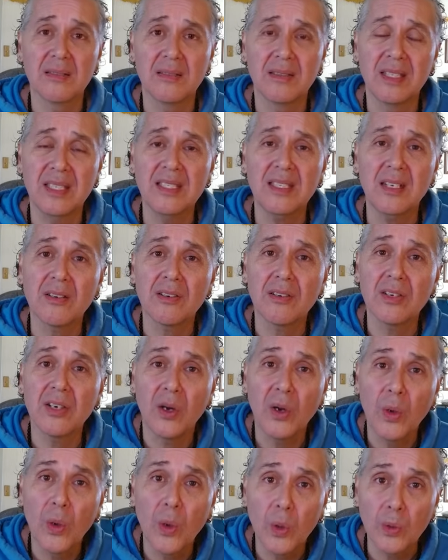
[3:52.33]
these are
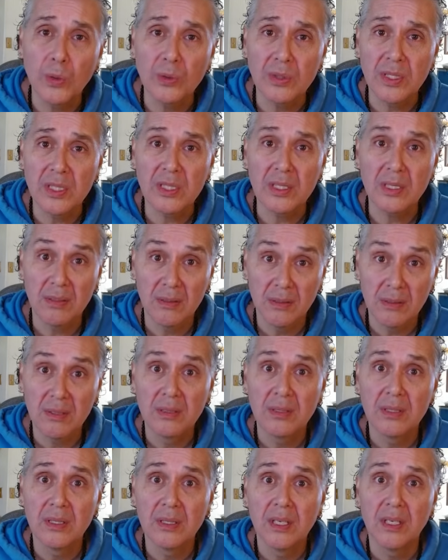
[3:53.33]
codes.
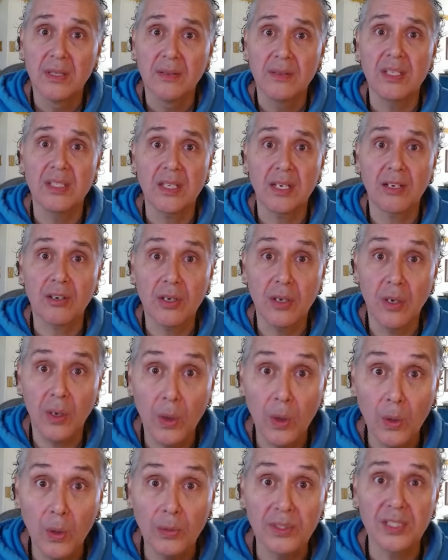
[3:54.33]
These are
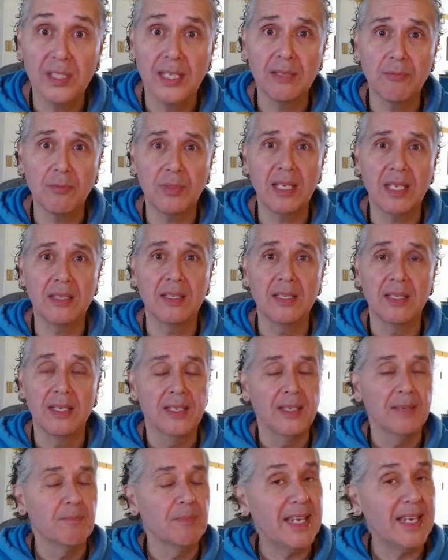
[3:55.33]
codes. And
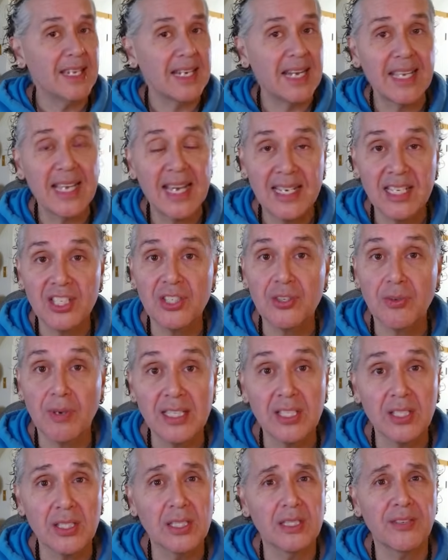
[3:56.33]
man, I gotta
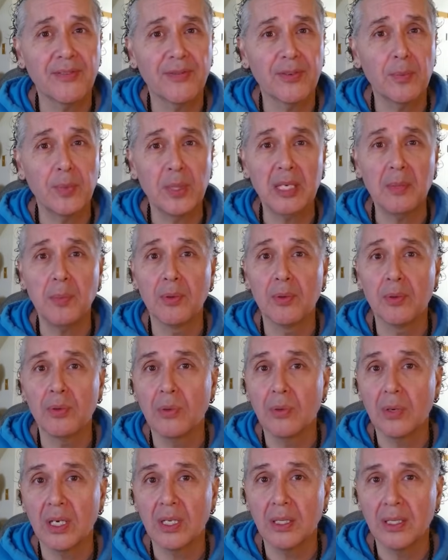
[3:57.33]
stress this for people
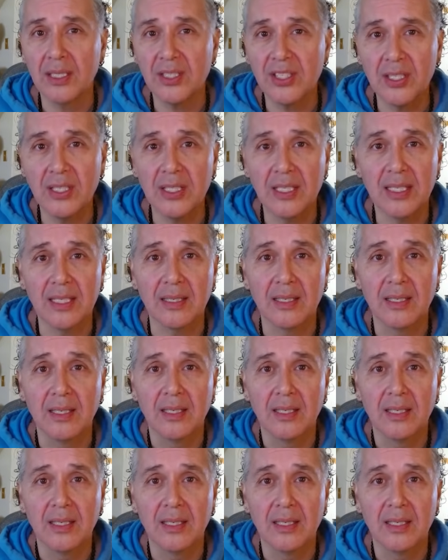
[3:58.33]
who are listening,